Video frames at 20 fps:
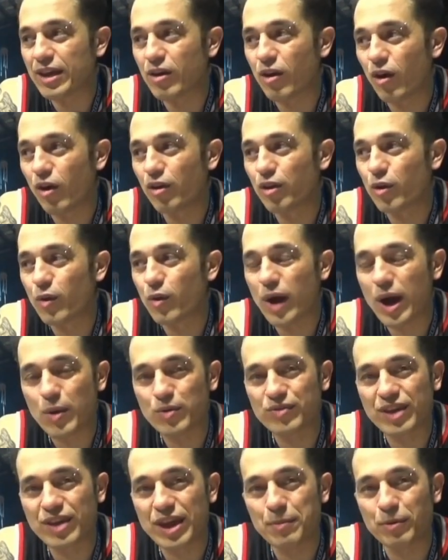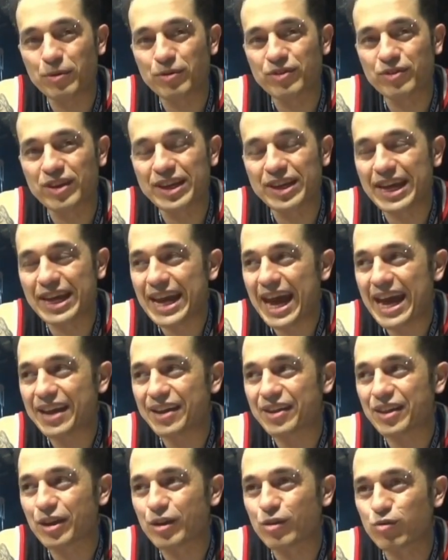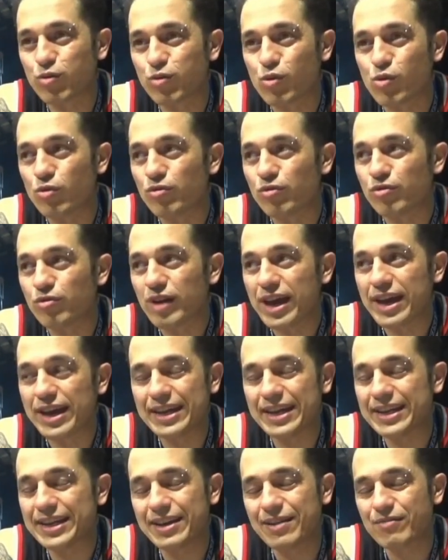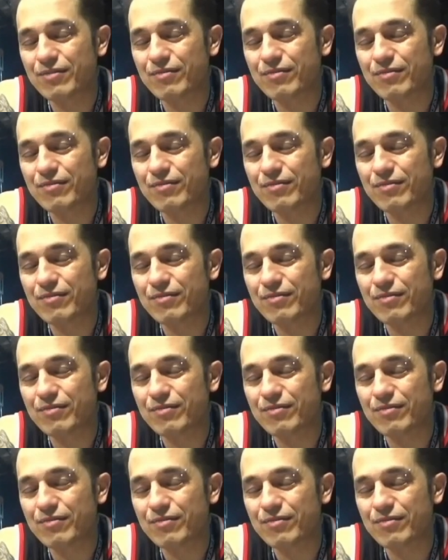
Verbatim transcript: although I was able to get out of the groove. And I didn't